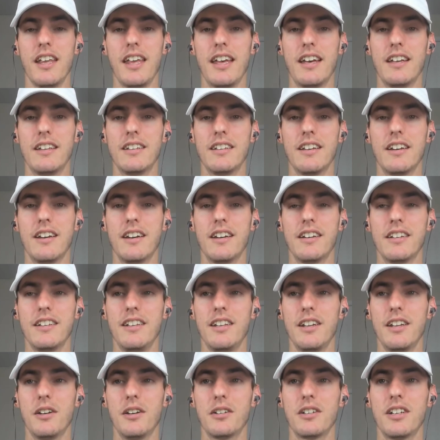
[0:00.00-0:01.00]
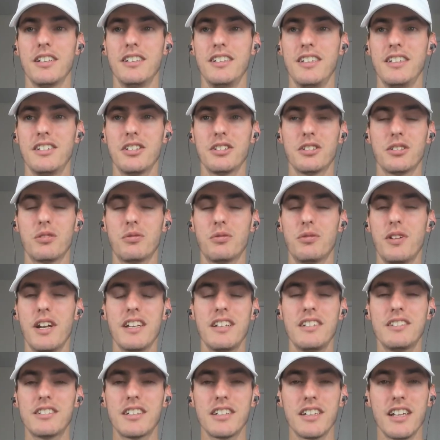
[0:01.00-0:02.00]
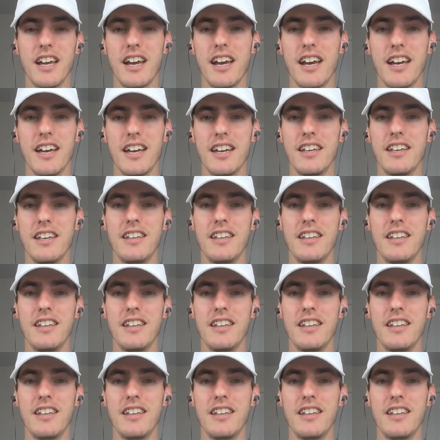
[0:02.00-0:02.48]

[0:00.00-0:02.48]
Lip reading: And, because he's just a regular guy.